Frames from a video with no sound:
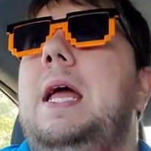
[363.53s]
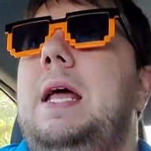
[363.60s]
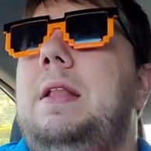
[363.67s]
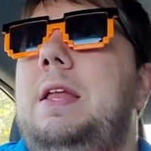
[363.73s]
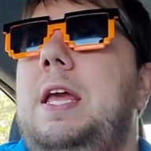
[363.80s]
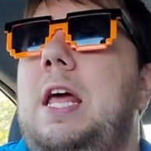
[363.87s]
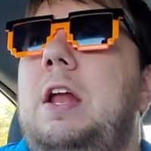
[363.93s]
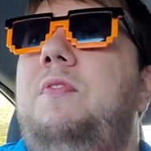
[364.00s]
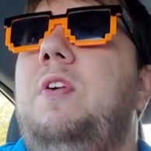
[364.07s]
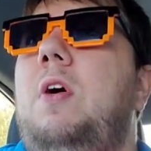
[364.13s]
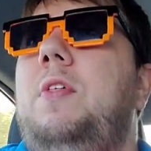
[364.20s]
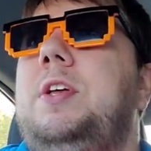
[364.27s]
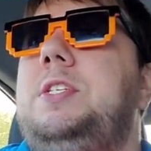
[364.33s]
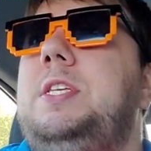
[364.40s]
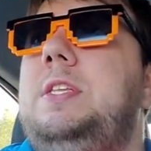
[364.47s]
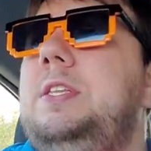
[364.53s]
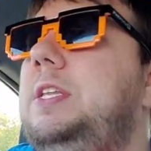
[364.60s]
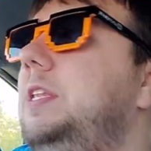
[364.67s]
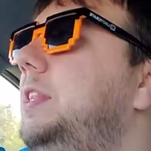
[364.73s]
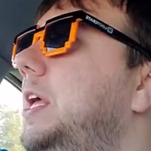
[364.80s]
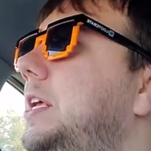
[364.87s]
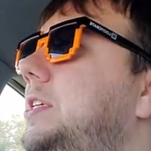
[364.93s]
in the NFL this
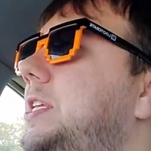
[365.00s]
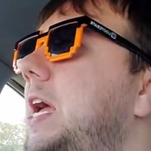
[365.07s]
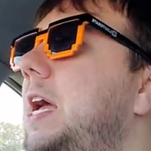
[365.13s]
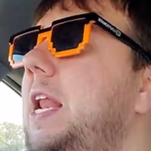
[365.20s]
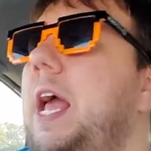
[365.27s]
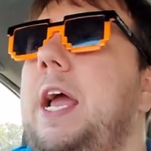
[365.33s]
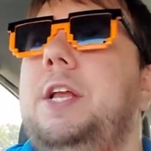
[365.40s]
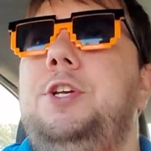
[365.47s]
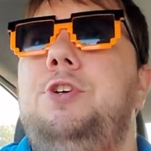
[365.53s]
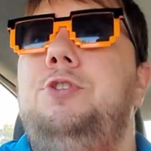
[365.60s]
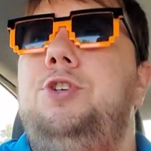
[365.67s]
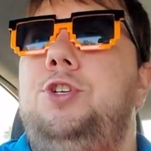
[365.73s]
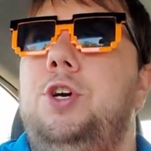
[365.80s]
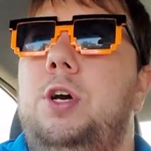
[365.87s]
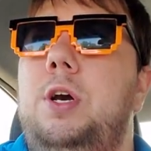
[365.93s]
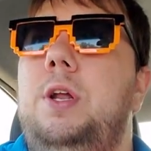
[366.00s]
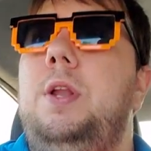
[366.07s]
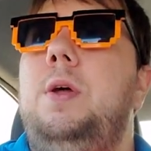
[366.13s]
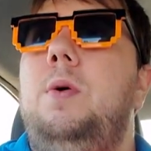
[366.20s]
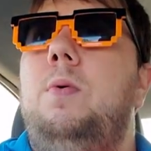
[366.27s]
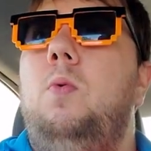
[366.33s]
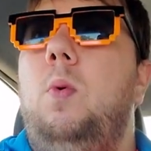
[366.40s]
day and age, you
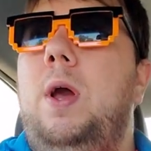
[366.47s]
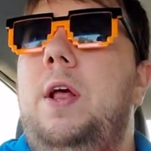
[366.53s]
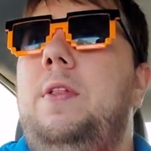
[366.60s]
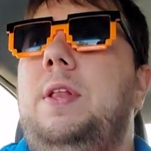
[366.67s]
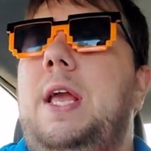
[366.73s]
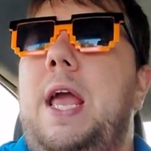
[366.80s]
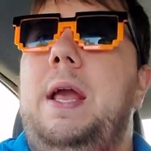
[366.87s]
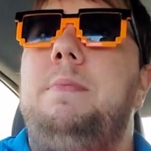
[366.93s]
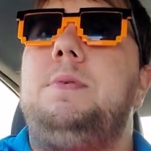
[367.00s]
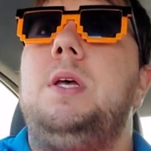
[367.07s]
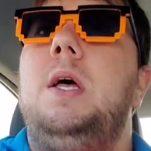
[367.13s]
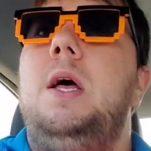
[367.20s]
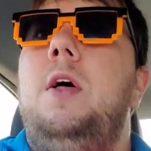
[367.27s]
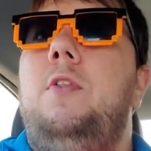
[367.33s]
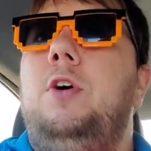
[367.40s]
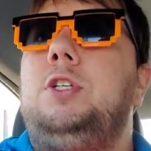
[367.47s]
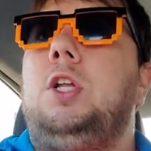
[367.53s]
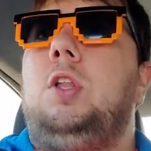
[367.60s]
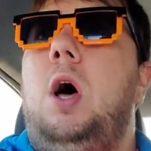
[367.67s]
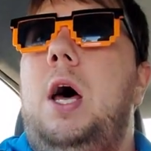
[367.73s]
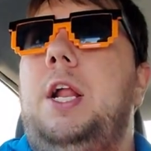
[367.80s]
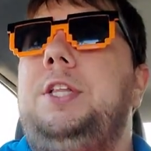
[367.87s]
should win games. There's a
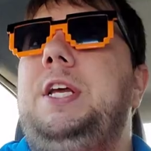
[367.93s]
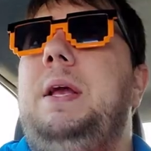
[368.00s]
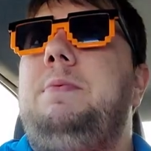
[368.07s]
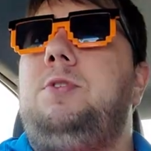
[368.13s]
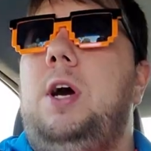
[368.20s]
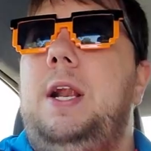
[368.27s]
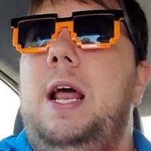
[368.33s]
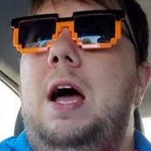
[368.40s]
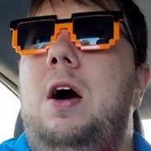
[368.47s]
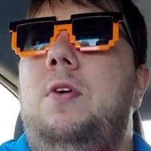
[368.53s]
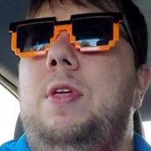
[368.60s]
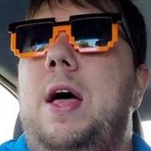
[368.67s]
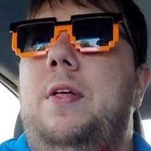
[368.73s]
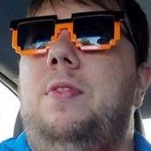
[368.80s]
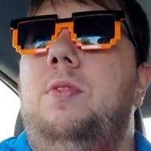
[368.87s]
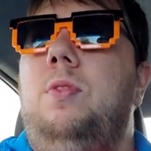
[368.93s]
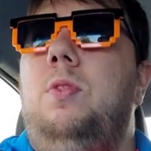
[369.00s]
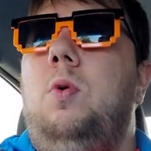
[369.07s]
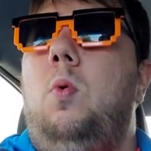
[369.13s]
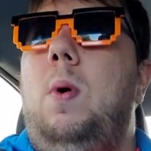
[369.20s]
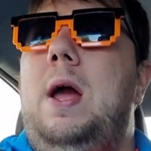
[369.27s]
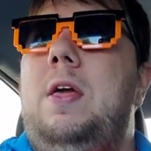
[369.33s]
lot of teams right now that
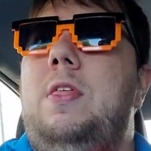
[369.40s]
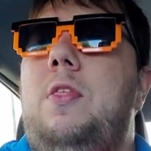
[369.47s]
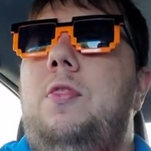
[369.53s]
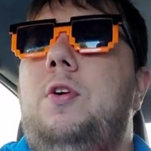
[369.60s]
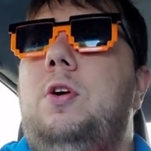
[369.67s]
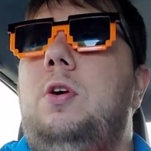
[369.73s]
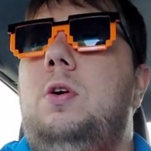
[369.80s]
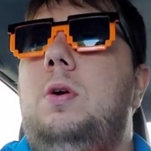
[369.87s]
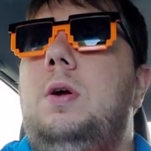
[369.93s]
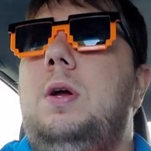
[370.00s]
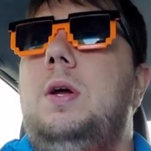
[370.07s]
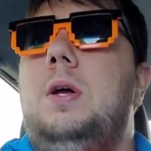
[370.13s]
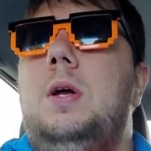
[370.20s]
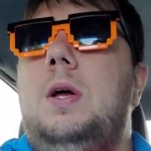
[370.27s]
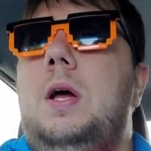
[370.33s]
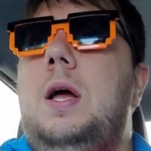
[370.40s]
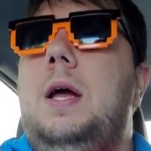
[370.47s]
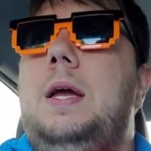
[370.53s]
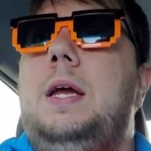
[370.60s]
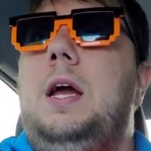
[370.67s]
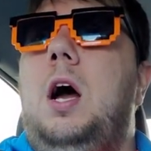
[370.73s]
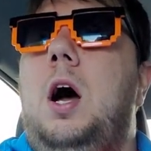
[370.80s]
the way that they're
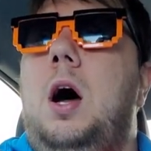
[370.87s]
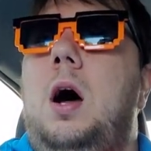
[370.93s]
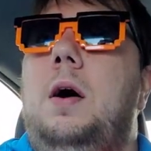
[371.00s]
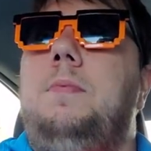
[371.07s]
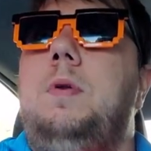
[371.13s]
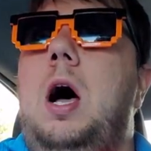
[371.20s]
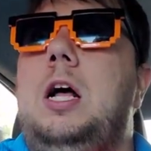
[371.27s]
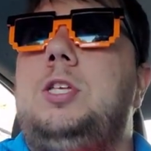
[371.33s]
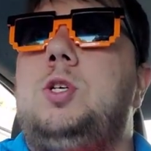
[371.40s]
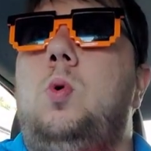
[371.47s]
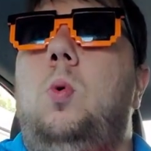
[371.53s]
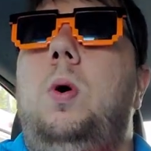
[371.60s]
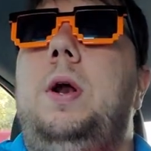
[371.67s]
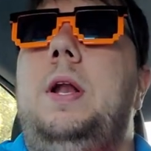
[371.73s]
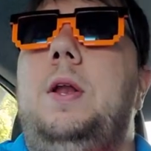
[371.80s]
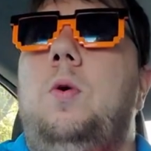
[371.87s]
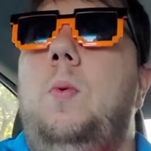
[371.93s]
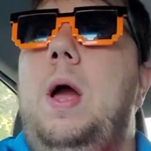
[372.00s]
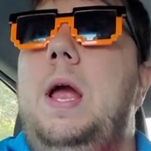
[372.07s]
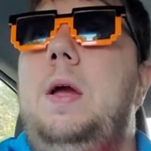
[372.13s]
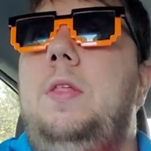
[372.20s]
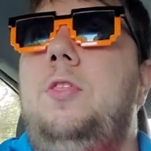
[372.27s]
not scoring and the
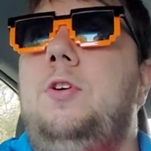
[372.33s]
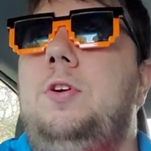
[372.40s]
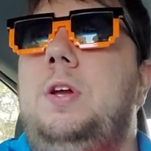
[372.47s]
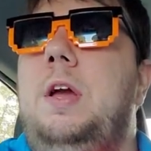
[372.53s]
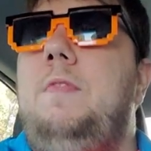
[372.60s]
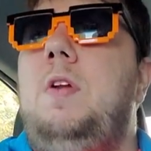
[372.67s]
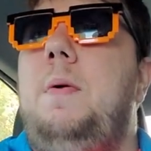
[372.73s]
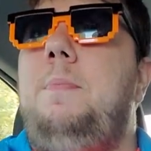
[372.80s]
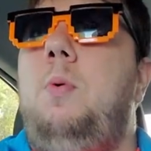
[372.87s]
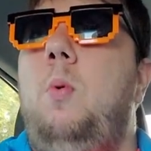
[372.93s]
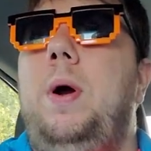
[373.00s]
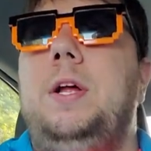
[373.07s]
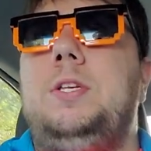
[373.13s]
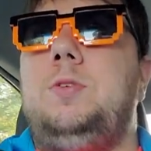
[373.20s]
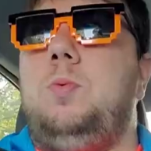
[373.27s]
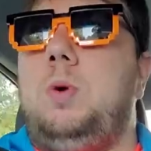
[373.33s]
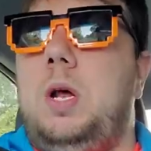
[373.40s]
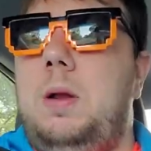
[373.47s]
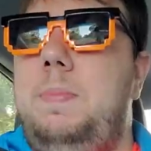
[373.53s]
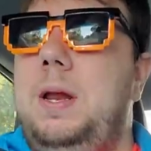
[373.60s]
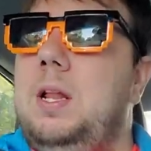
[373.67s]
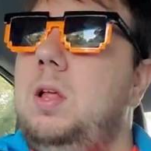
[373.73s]
way they're giving up points, we're
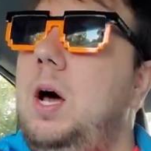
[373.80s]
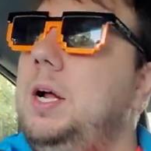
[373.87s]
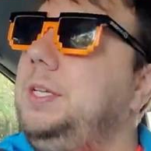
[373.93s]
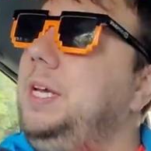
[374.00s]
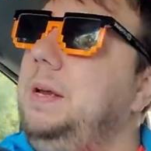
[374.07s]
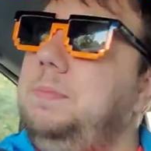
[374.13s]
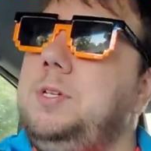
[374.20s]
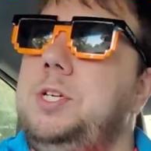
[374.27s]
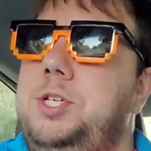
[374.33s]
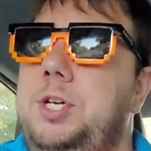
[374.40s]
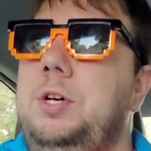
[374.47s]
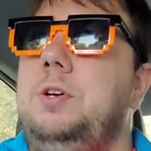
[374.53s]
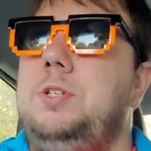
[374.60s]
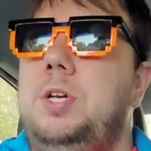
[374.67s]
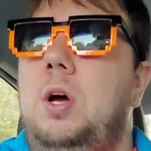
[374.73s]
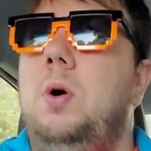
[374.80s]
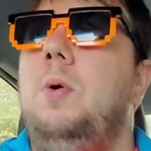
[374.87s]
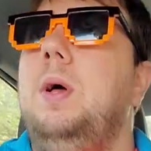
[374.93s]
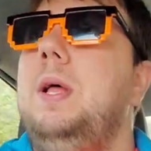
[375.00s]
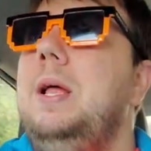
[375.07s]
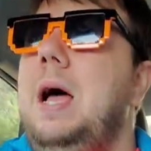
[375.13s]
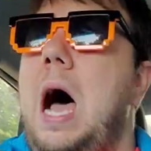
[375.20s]
going to beat a lot of teams this year. So
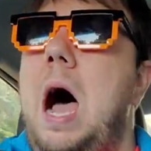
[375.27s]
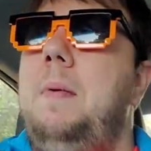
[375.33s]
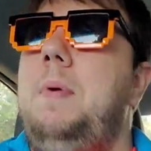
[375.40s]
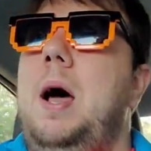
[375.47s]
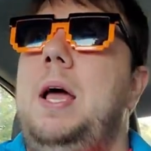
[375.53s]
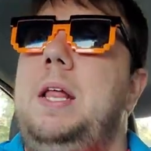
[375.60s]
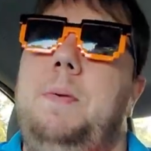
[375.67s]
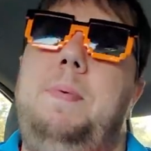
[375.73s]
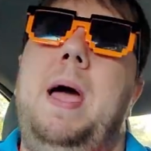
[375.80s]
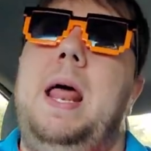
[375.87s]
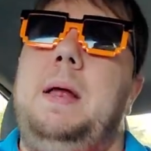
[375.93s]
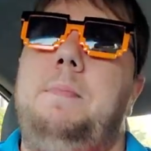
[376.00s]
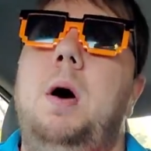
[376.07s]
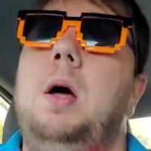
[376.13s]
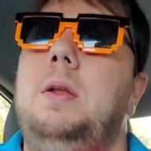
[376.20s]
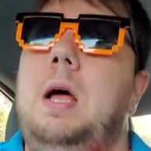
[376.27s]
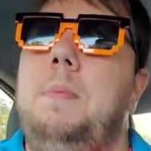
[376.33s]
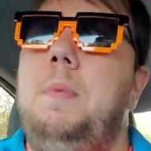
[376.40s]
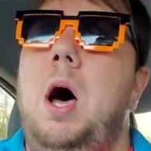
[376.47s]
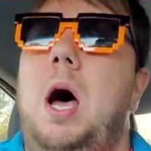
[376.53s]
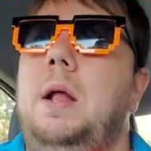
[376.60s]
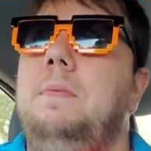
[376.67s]
I'm not hitting the panic button.
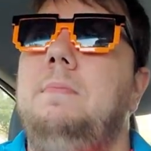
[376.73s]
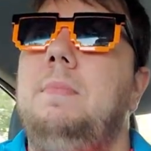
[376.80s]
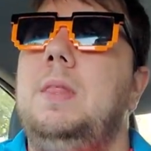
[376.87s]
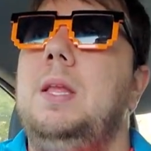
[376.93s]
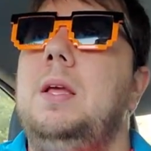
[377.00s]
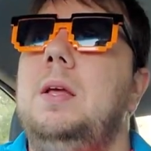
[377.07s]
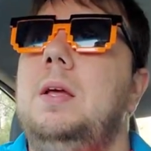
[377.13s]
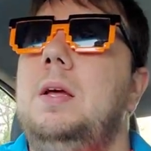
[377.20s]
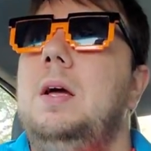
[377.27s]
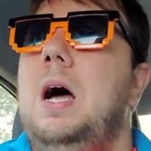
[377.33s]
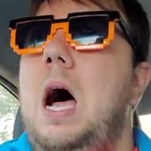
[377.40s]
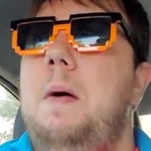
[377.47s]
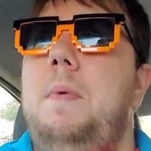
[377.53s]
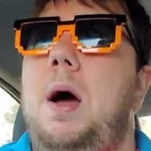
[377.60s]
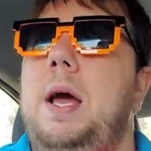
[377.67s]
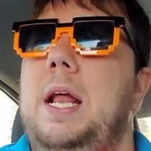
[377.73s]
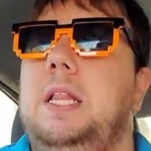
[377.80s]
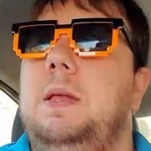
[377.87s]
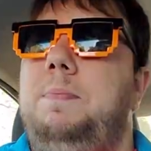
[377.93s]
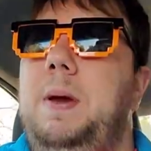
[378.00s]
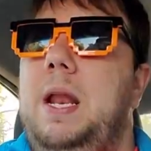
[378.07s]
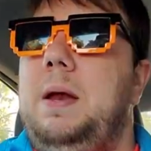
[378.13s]
I'm not going to
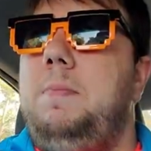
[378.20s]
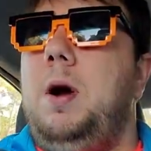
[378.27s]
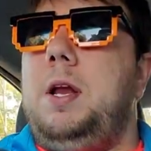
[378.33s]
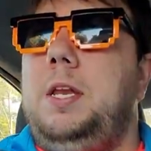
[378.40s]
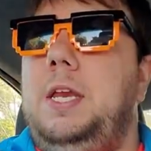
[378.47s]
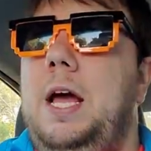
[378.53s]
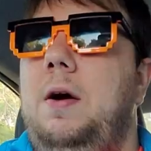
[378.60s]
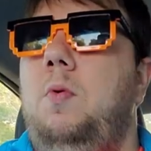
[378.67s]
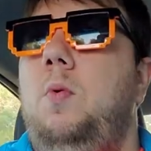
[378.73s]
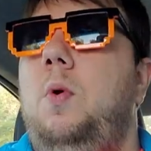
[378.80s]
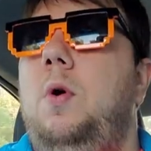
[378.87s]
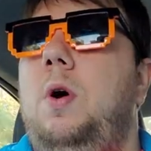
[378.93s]
hit the panic button yet.